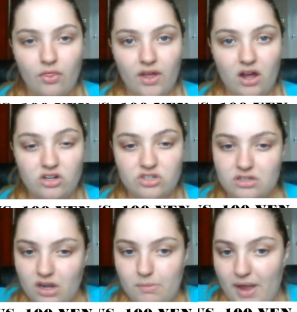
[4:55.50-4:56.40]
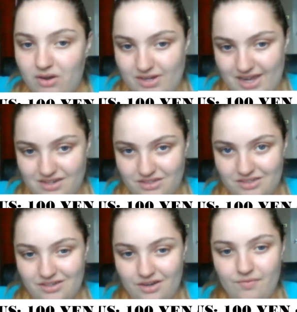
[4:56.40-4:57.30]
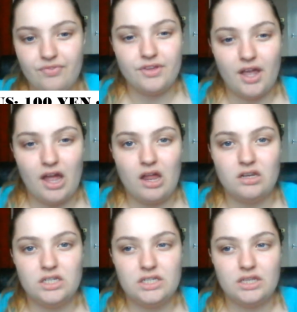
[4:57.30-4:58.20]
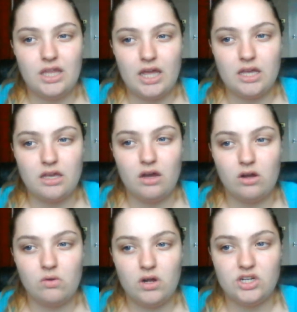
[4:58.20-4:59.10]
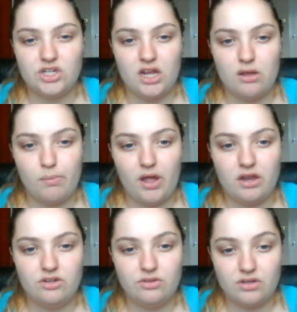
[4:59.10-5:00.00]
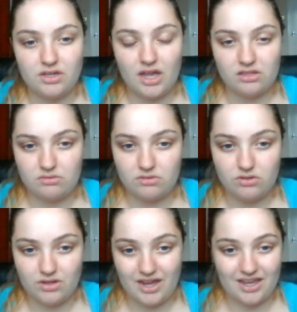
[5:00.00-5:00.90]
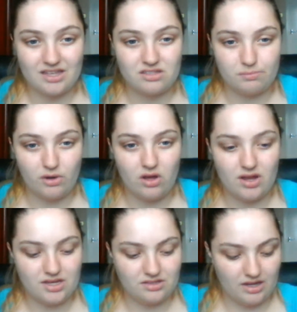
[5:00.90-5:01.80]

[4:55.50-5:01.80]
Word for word: they are just like Poundland, and they are quite cheap, and you can get you can get supplies.